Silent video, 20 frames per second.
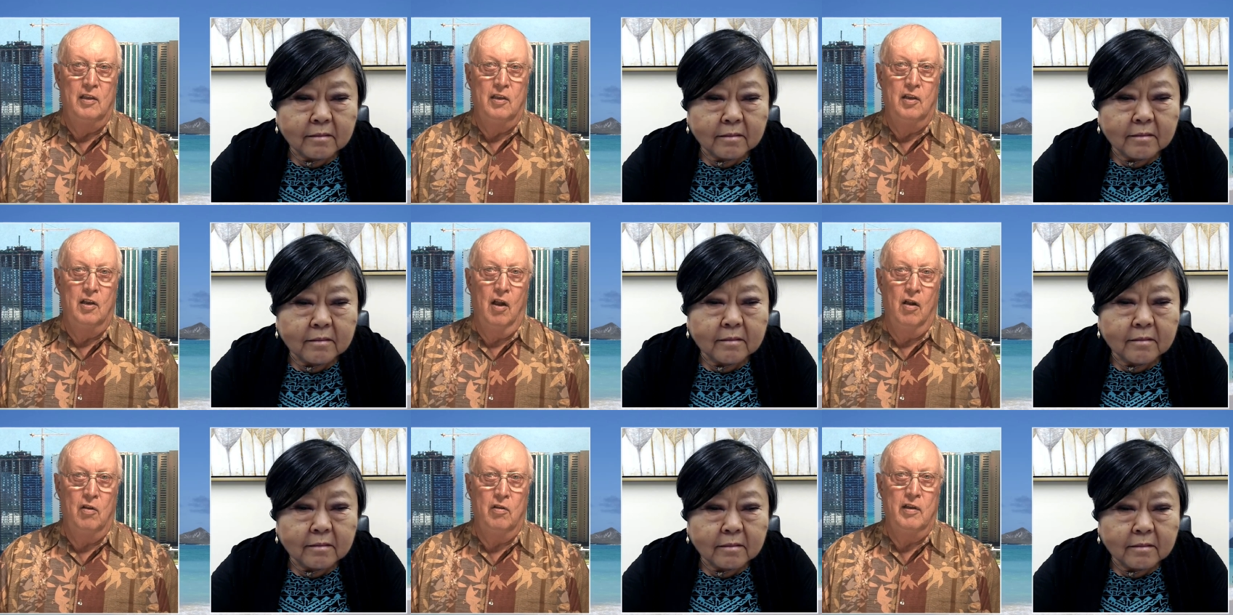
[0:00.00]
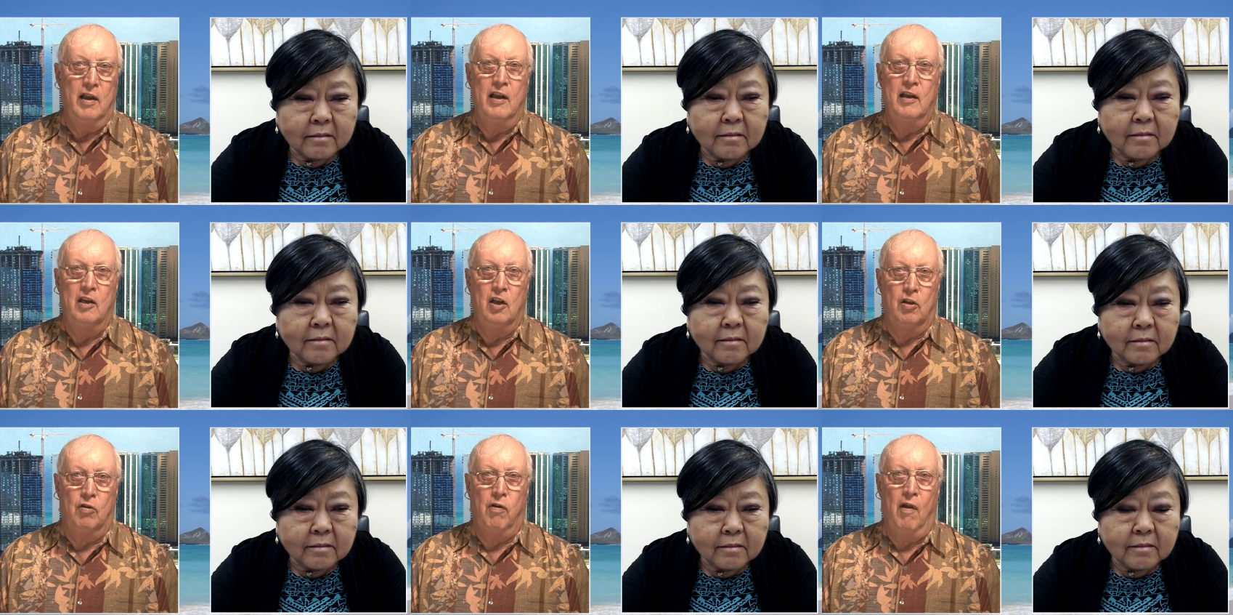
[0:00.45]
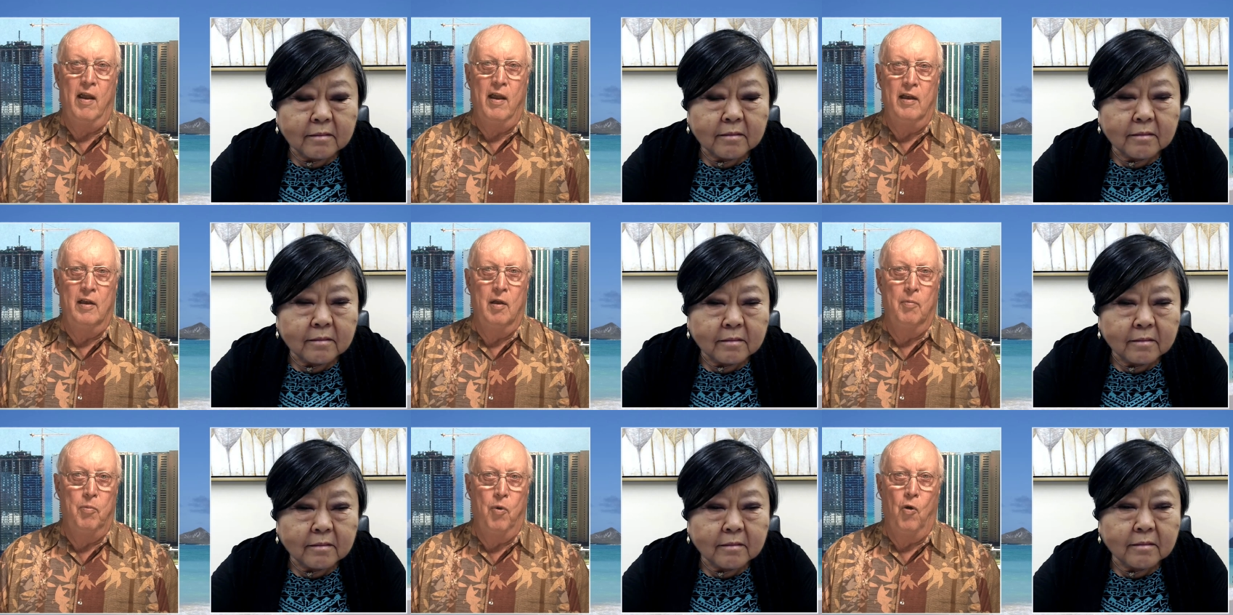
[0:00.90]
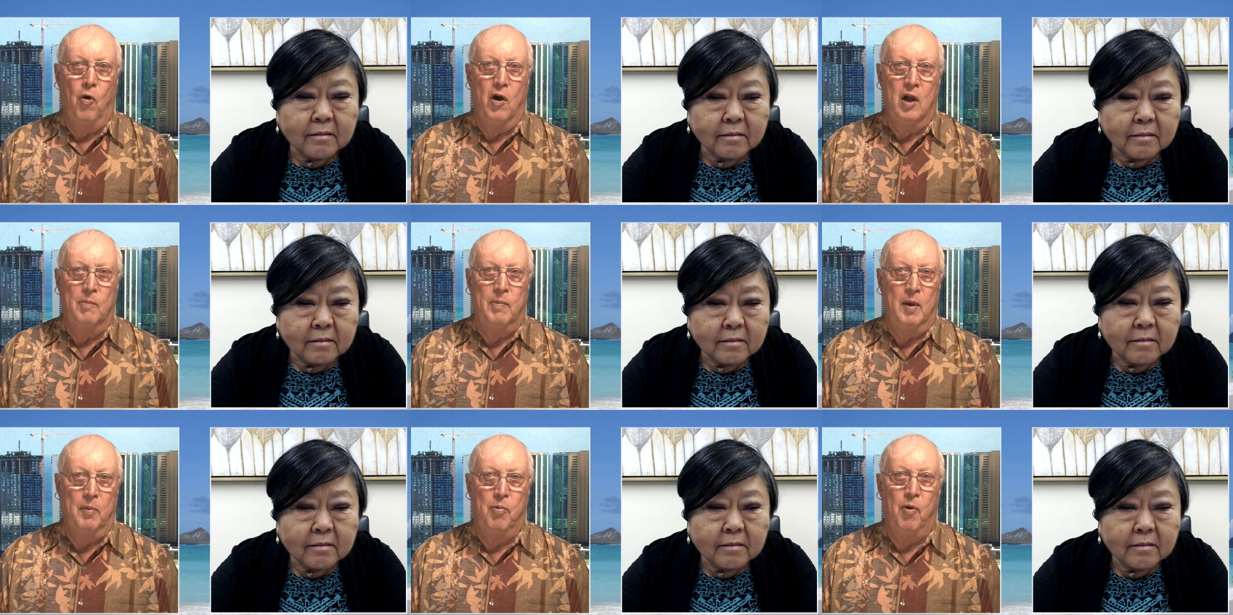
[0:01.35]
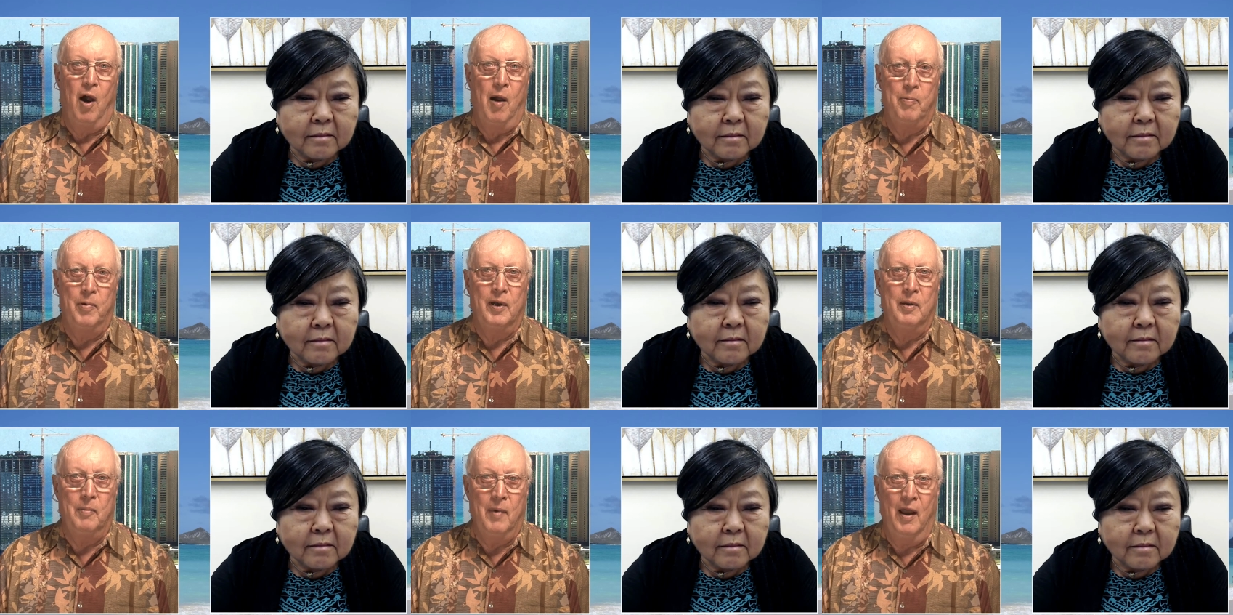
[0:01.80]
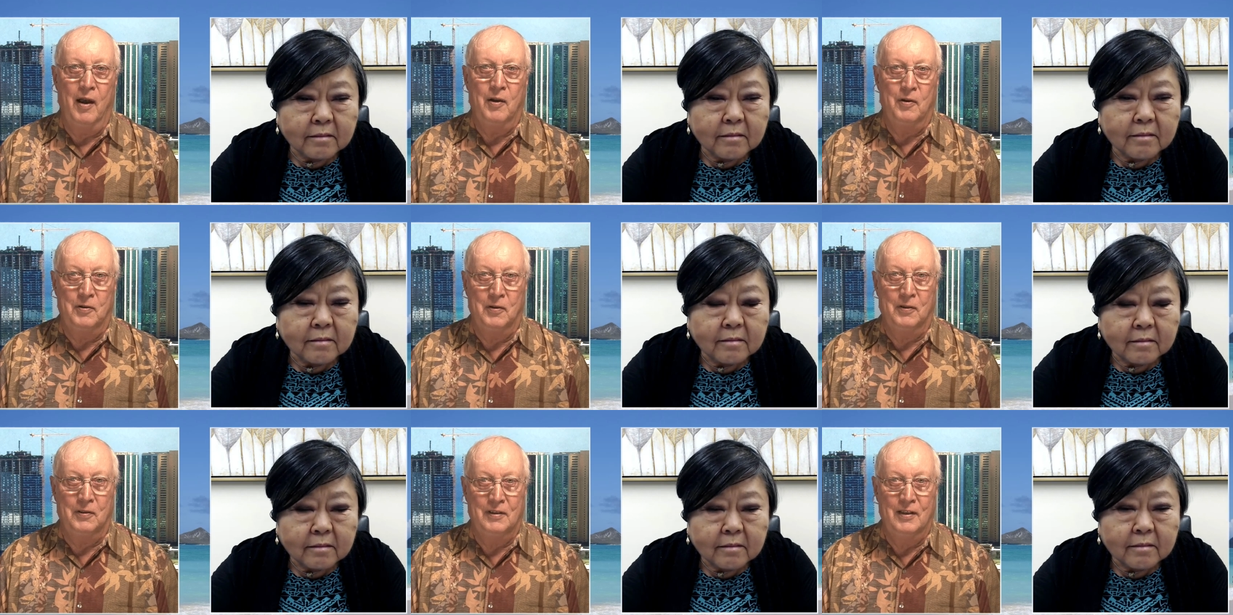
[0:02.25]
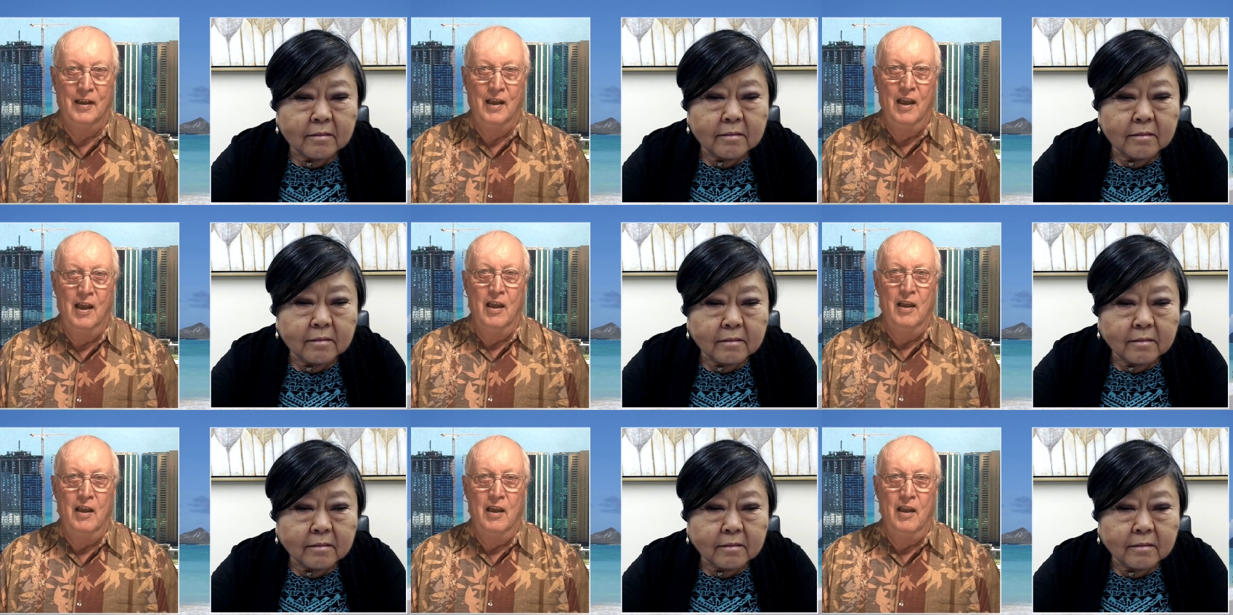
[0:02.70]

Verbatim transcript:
Speaker 1: You don't need to train the board to be property managers.